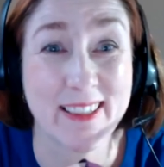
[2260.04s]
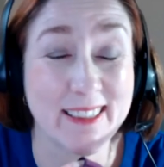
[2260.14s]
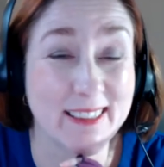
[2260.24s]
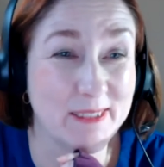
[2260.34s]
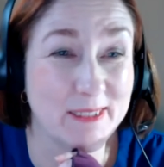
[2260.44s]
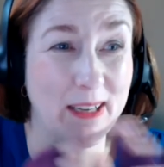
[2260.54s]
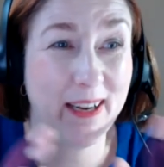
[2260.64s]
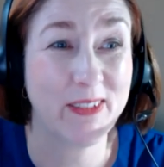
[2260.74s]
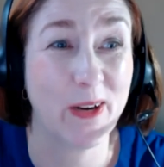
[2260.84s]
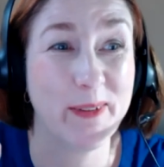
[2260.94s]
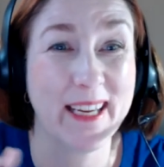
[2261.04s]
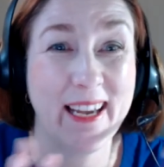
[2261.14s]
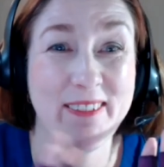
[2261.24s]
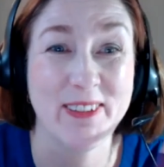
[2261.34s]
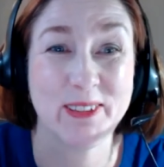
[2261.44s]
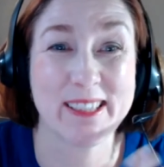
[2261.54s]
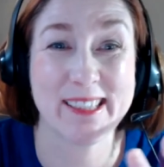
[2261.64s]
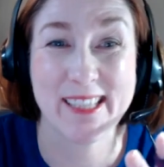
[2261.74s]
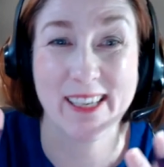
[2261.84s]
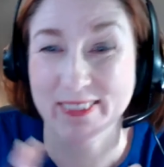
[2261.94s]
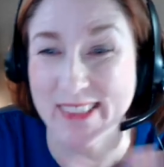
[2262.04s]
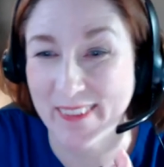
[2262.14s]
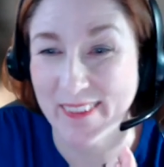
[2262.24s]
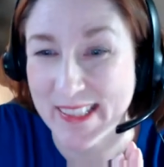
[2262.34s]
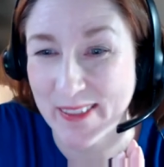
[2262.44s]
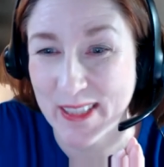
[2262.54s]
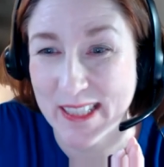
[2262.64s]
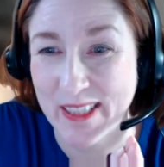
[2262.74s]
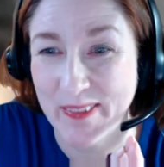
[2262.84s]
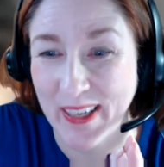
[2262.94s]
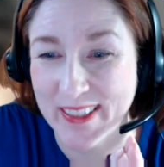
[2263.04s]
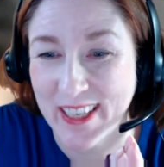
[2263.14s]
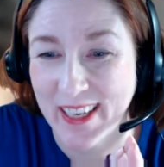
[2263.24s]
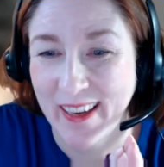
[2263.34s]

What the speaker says: I've got to be careful not to delve down this subject too much.